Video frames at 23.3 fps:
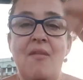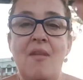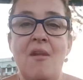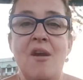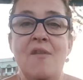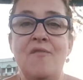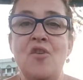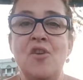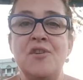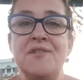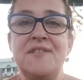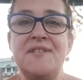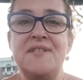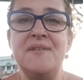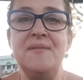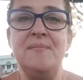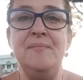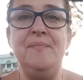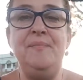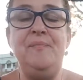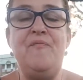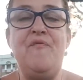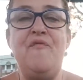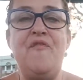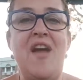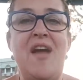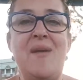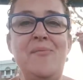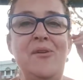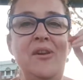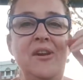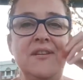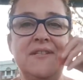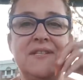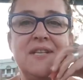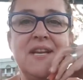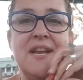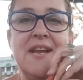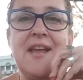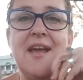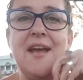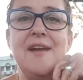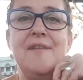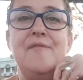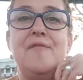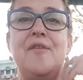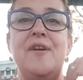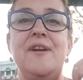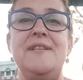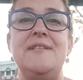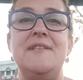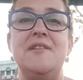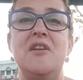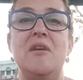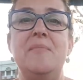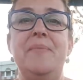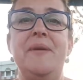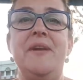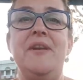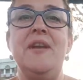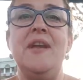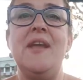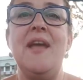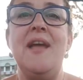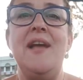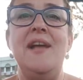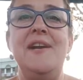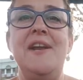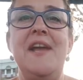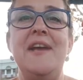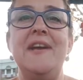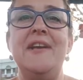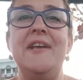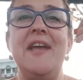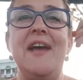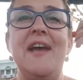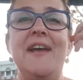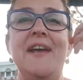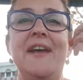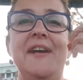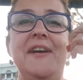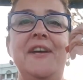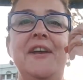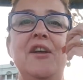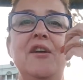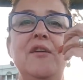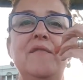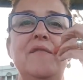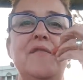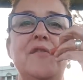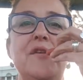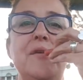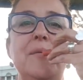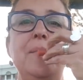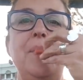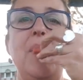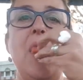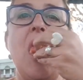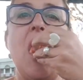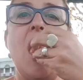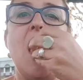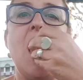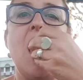I've got some fabulously gay friends, and I bet you can't out-gay any of them.